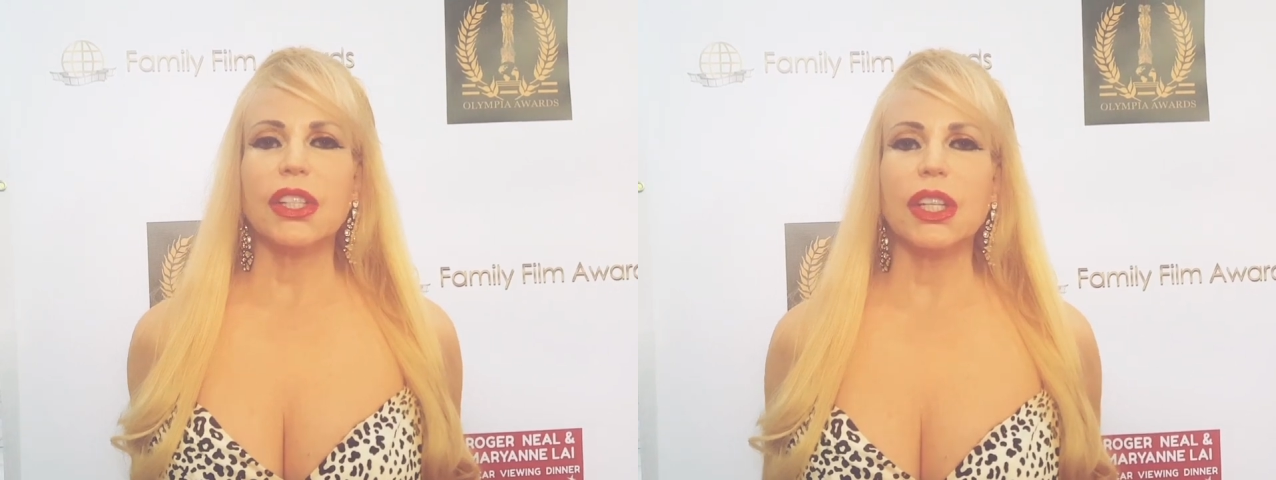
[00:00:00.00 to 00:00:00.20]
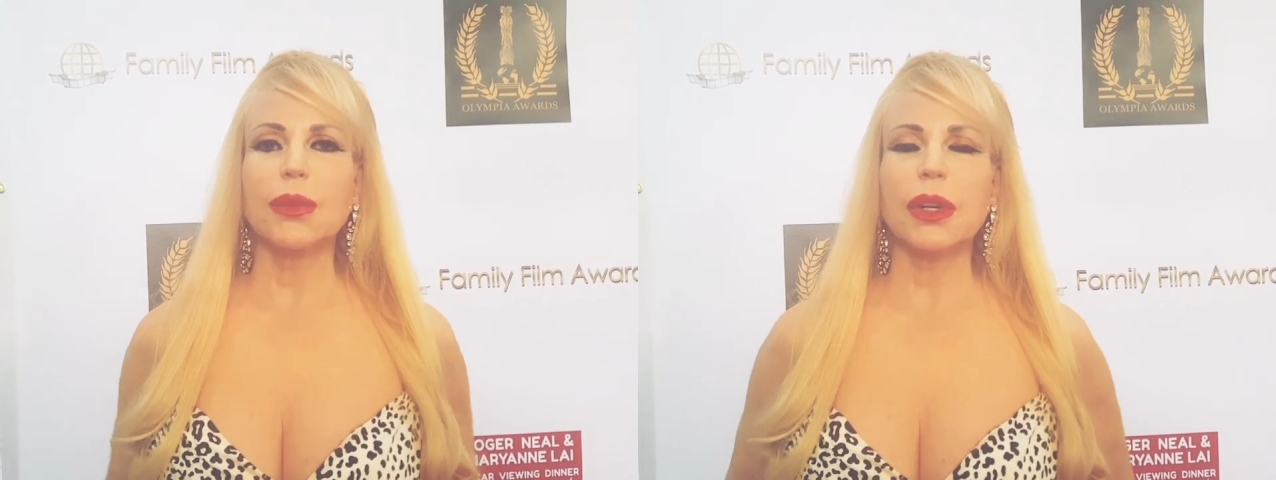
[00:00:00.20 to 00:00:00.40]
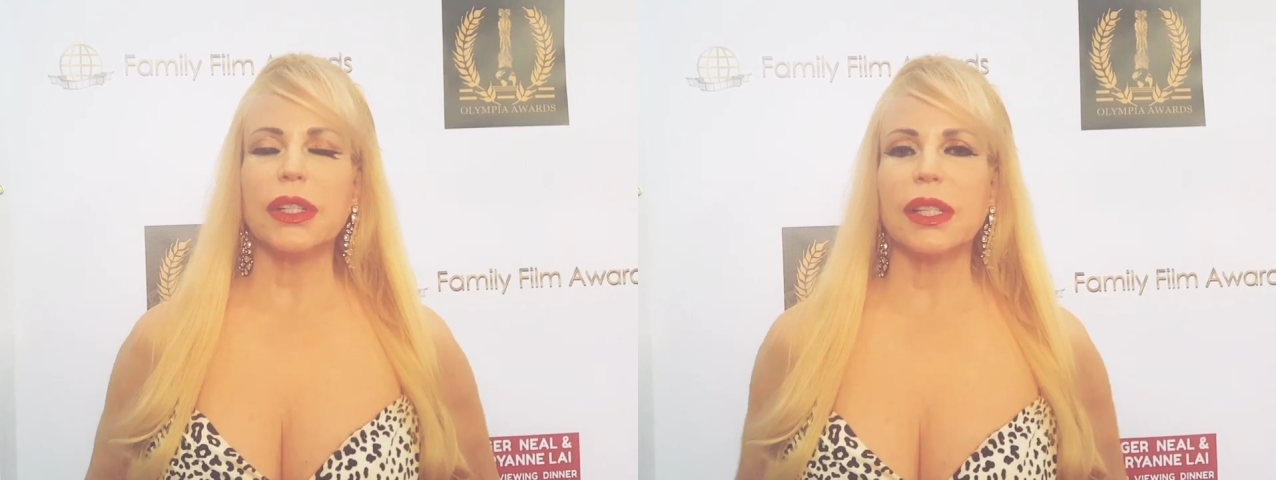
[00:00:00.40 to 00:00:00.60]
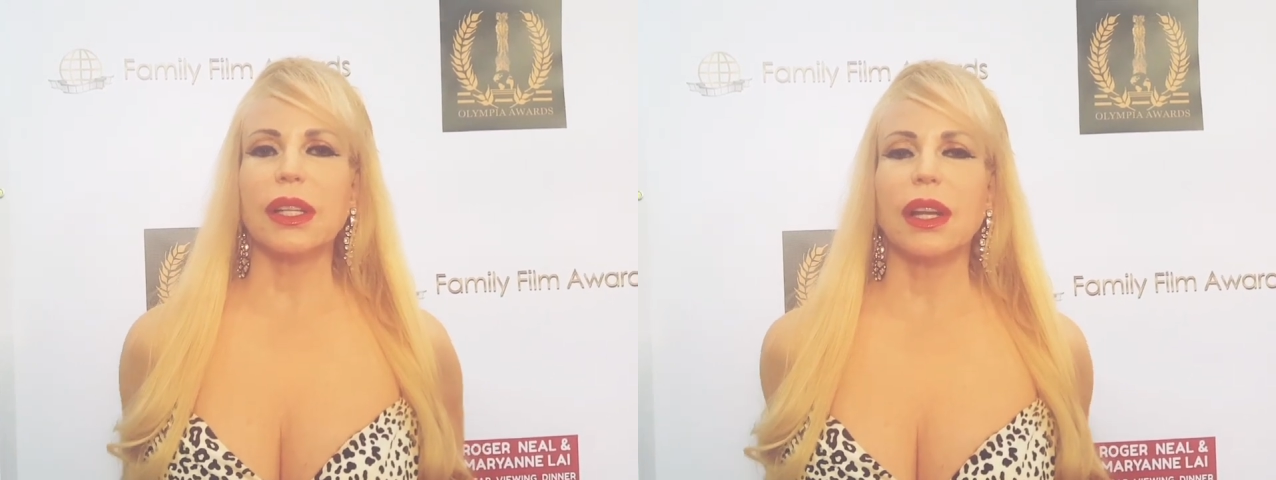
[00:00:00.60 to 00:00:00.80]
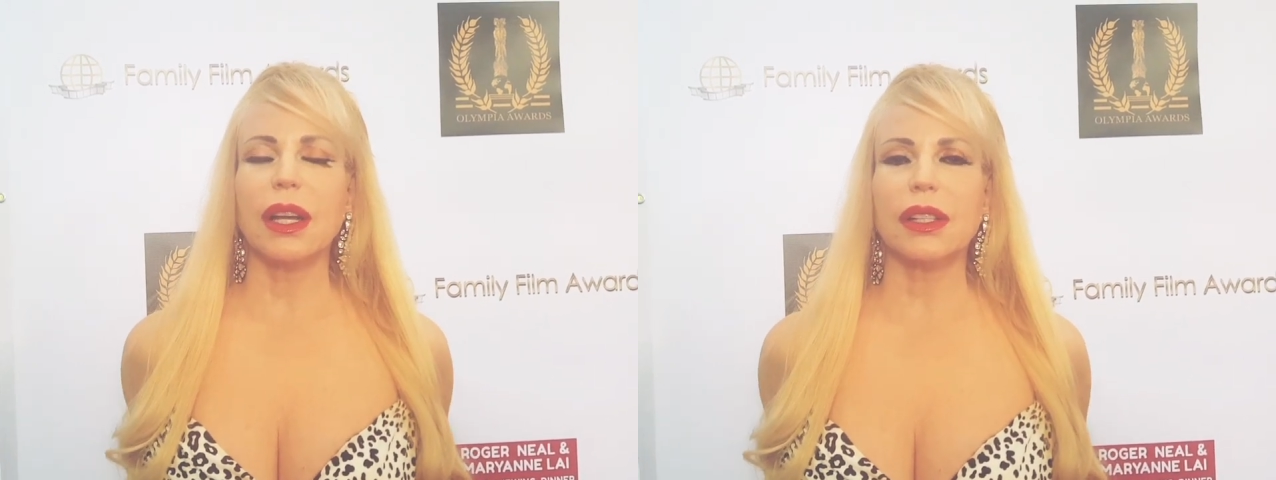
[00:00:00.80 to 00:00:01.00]
She
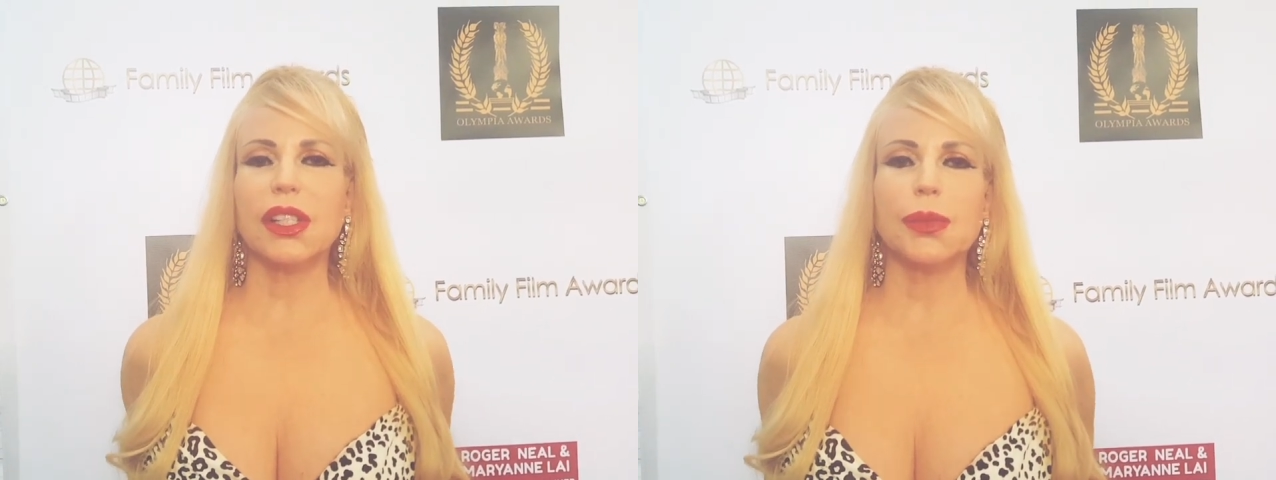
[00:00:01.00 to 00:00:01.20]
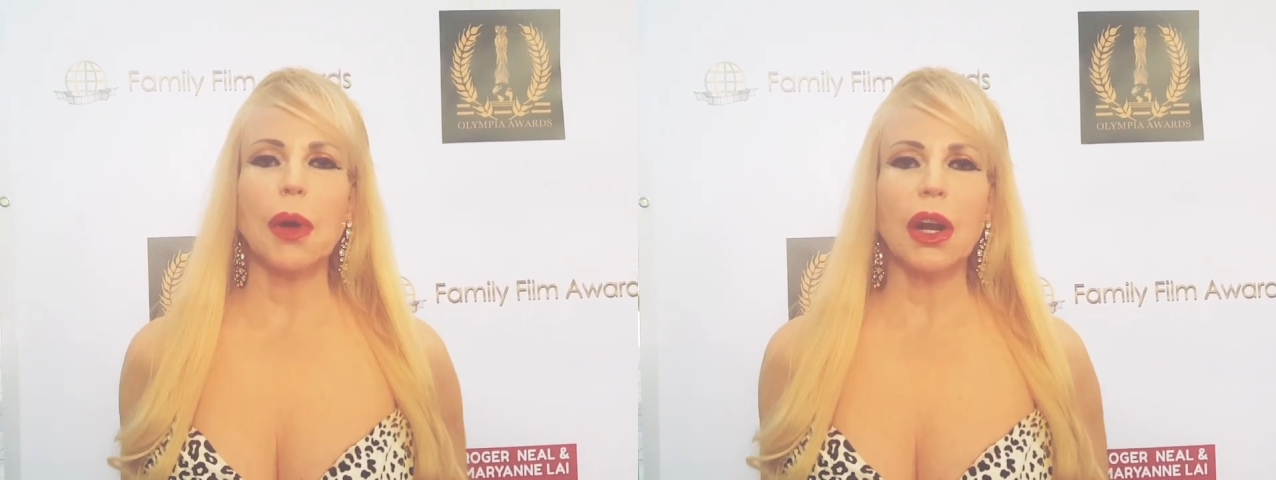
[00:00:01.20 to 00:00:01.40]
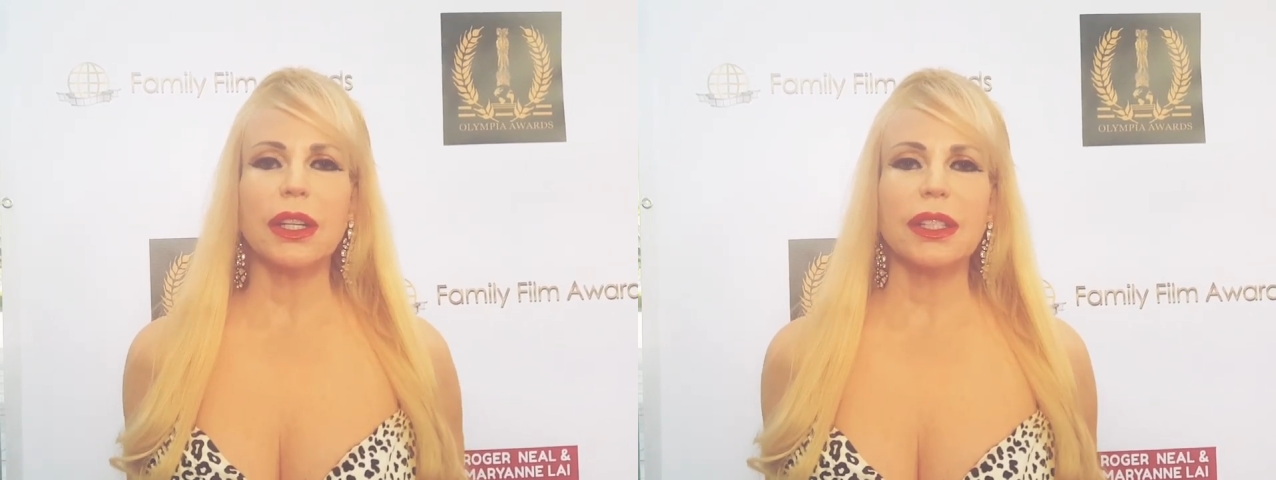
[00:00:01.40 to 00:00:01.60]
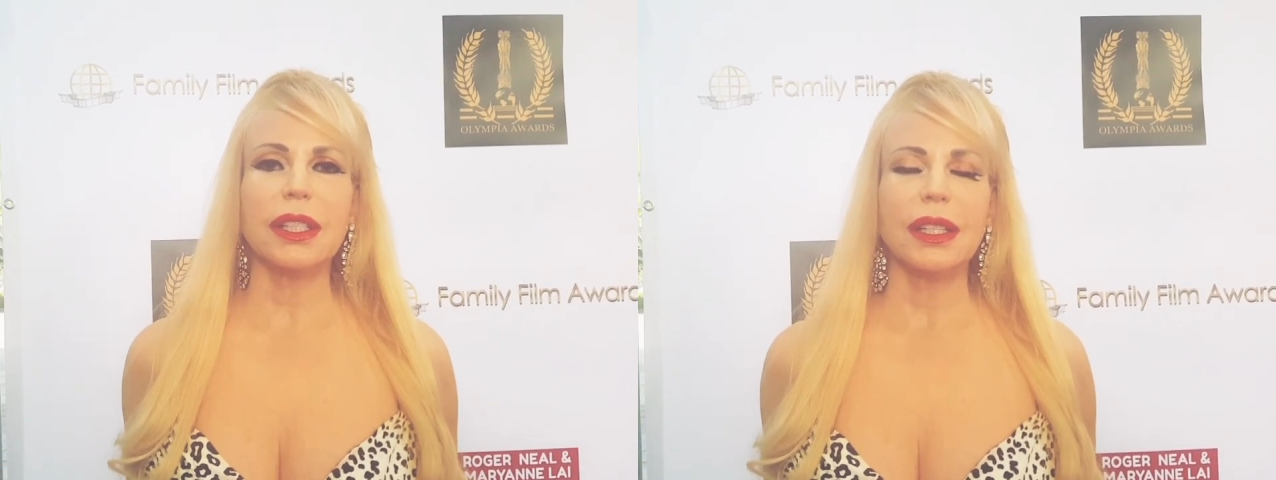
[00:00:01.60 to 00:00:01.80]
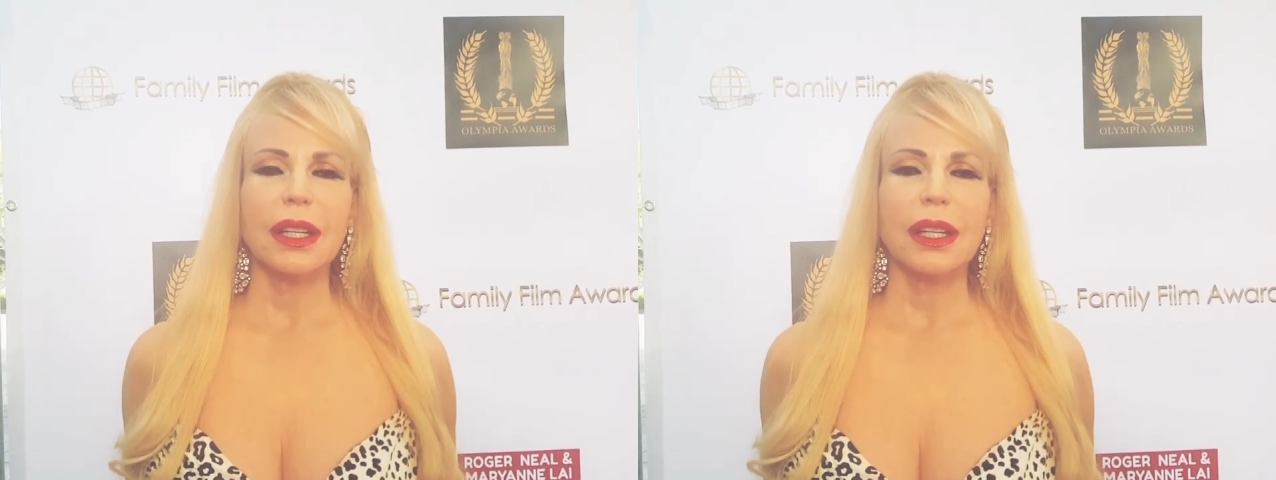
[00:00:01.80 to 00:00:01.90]
was smart,